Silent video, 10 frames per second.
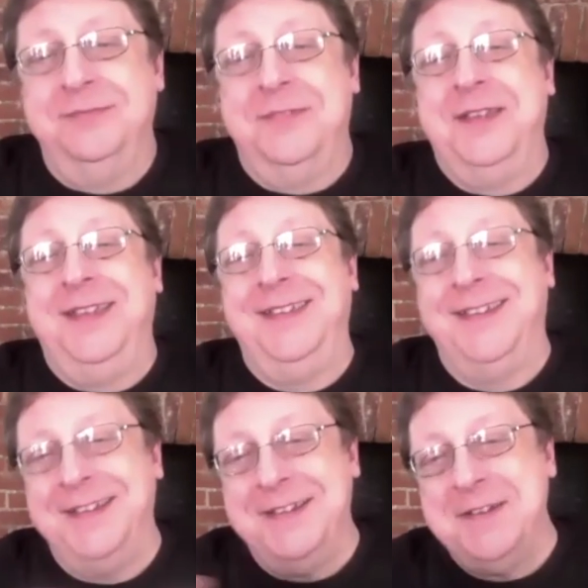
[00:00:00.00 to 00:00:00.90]
the
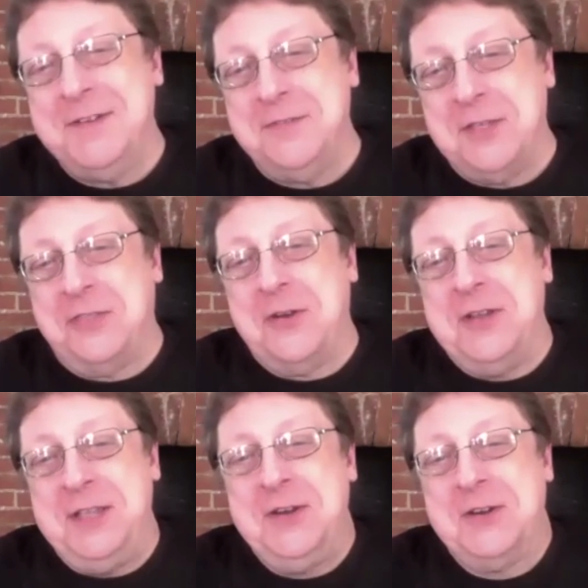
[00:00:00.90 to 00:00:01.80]
the 30
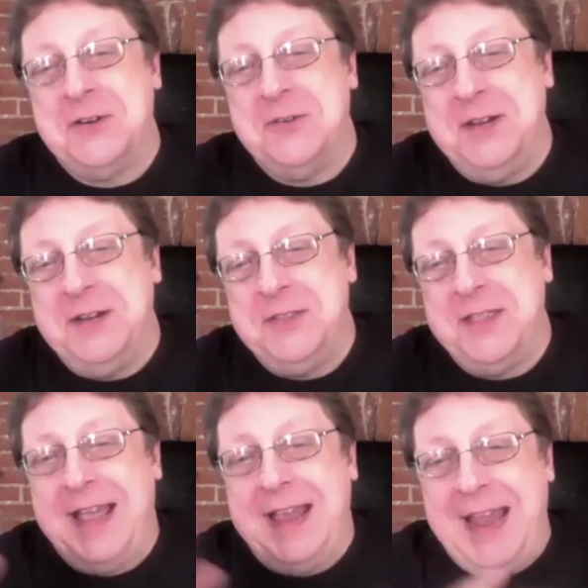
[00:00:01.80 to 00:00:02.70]
year career that
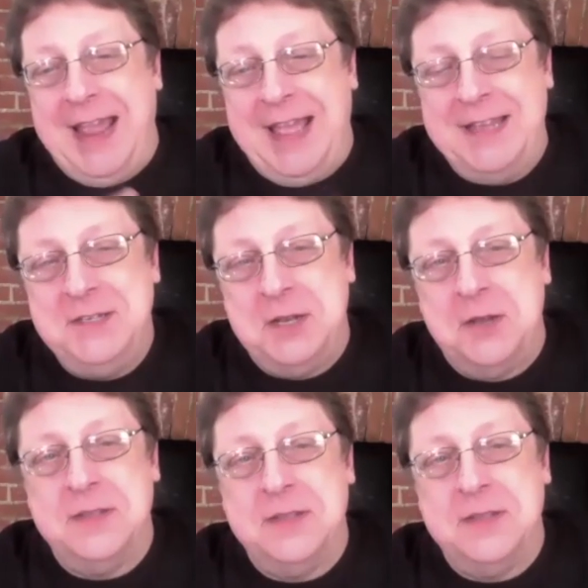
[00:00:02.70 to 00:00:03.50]
i had you know it's,